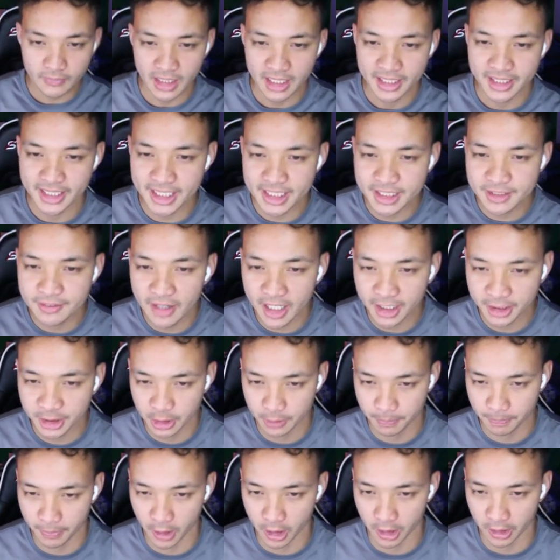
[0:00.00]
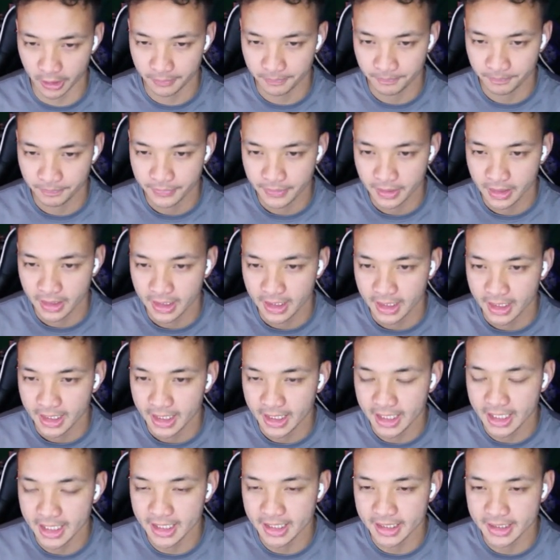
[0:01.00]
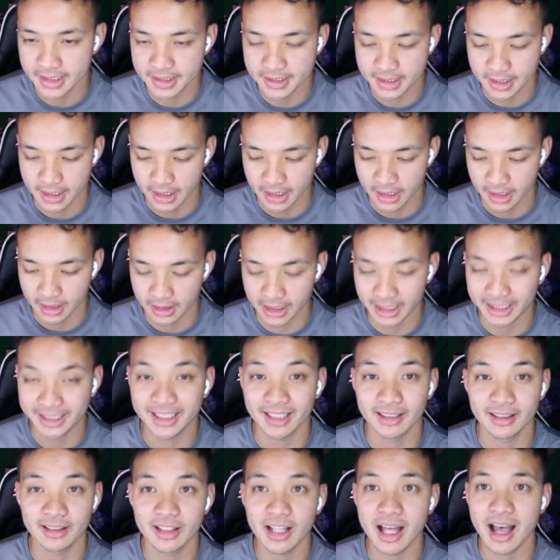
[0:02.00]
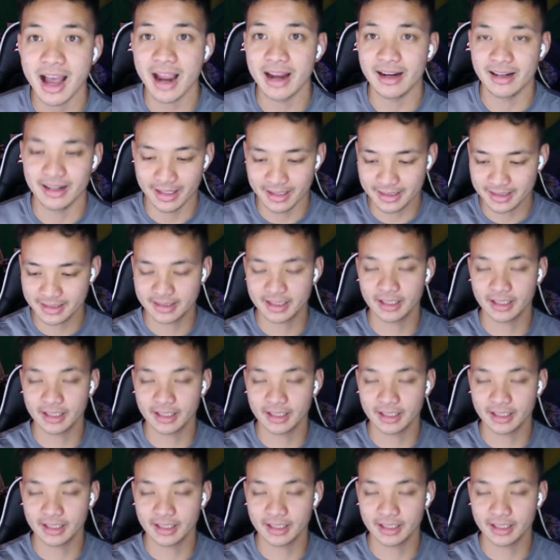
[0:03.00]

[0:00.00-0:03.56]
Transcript: this vector part is like the line. It's